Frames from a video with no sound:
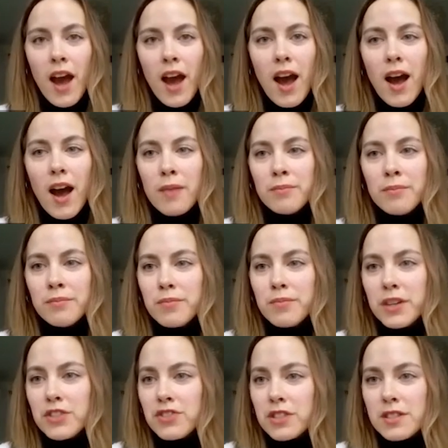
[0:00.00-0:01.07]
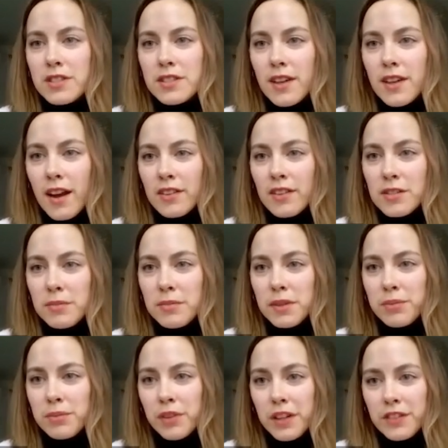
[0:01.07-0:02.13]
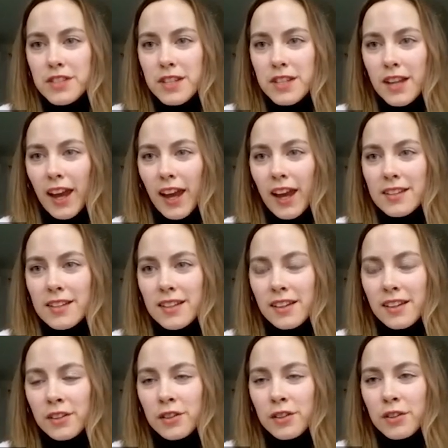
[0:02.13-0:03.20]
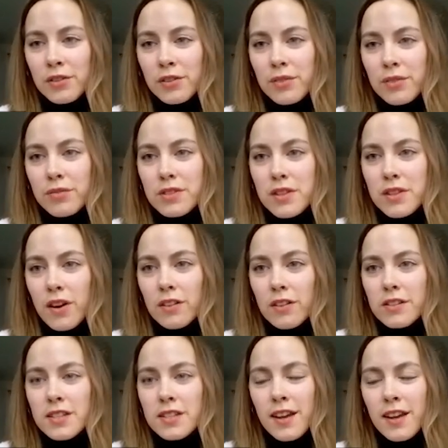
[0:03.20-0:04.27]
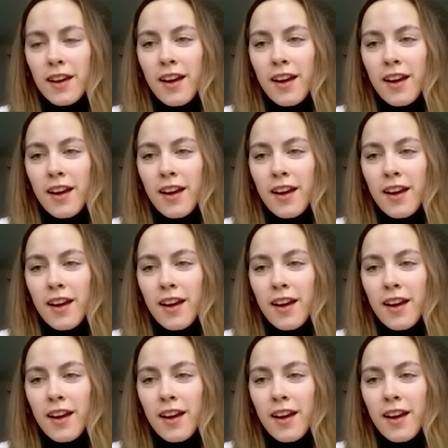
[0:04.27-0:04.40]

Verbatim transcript: but just to be brief today, I didn't include the results,